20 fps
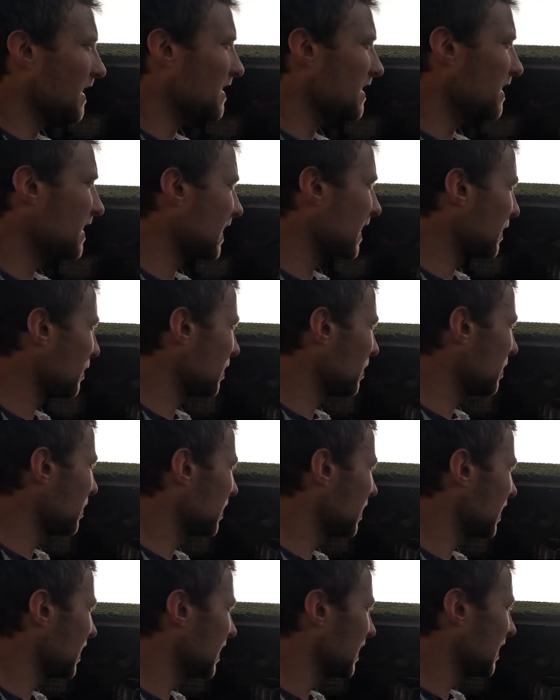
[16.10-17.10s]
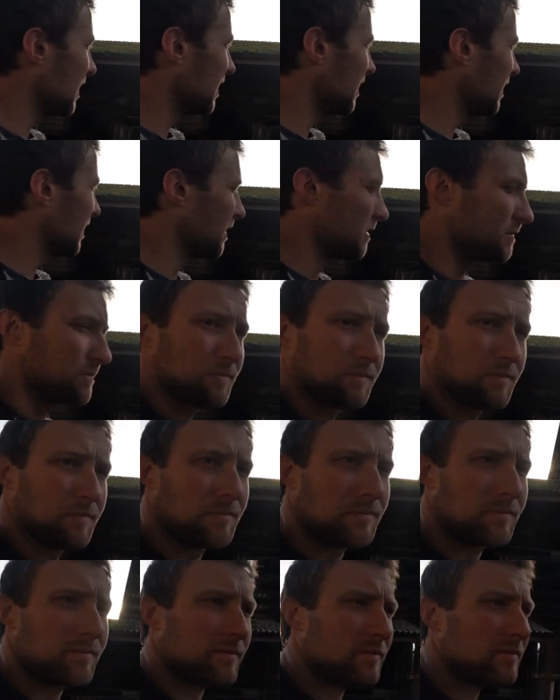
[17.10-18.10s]
yesterday. We were
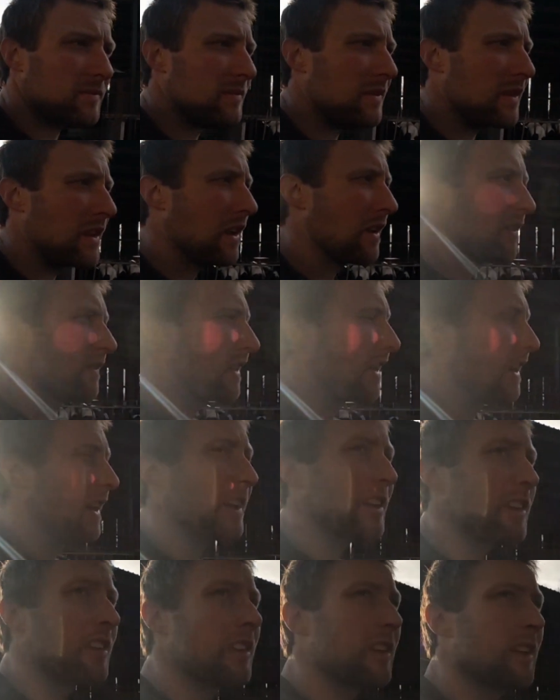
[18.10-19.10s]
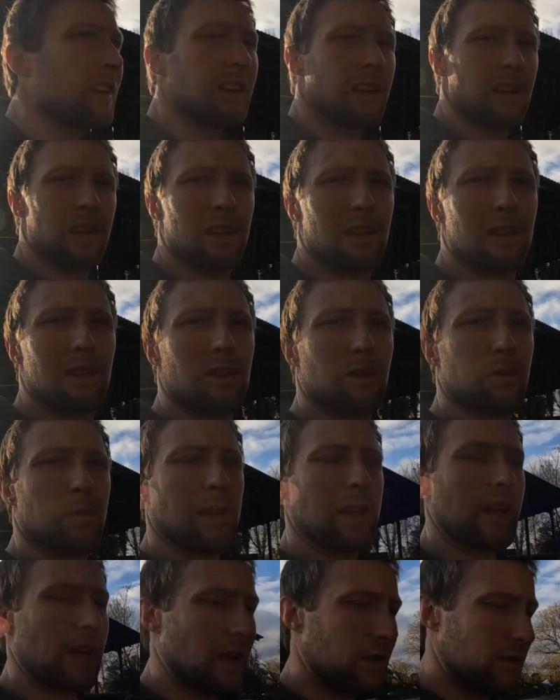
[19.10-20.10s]
finally got
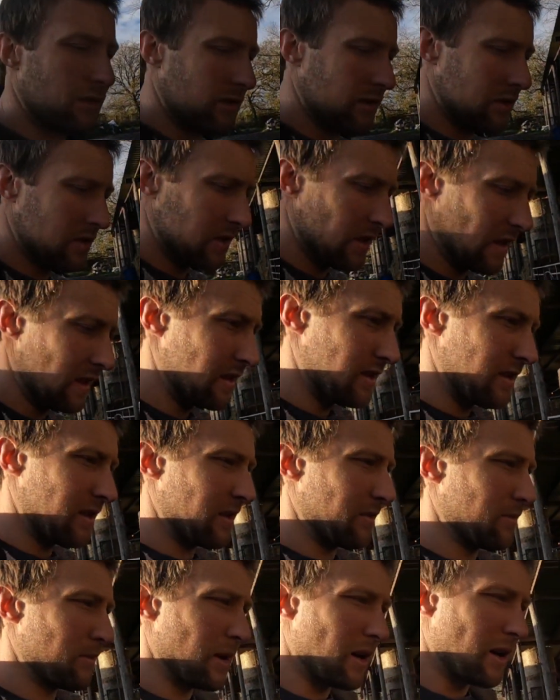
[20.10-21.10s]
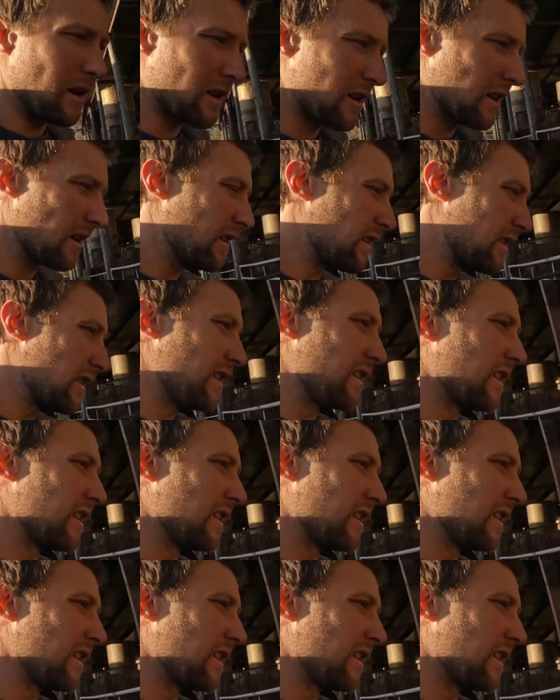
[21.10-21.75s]
my cows into the market,